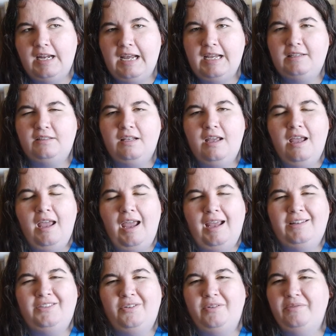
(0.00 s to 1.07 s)
days.
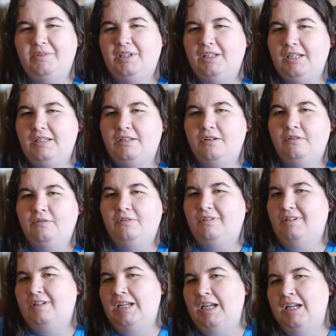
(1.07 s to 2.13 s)
And so I really
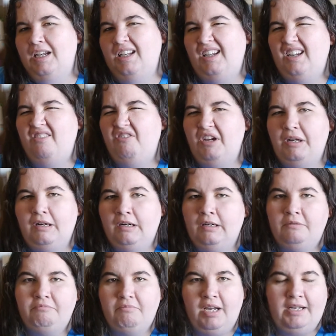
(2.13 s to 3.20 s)
don't need an
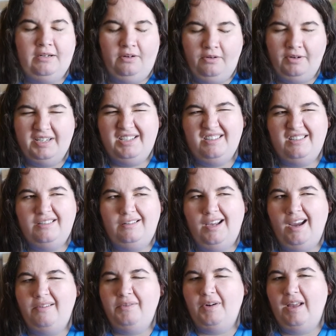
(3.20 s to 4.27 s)
e-reader. I don't know.
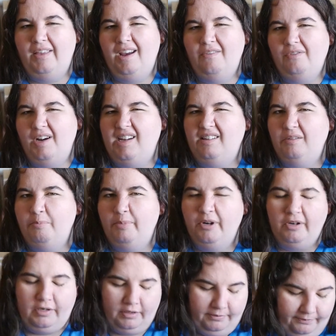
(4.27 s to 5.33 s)
I would rather have a regular
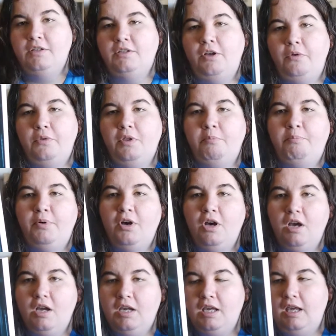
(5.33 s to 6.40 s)
book. So the
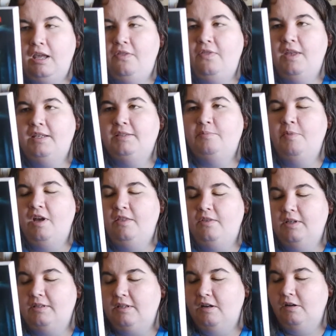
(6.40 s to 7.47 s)
book in this month
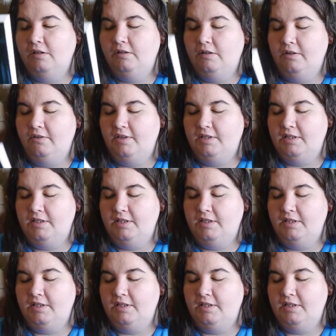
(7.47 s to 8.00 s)
is called The